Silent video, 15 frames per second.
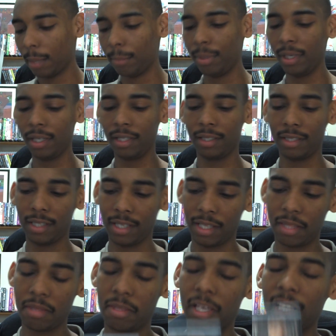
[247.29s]
But
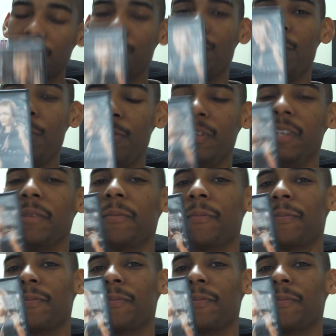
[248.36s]
this movie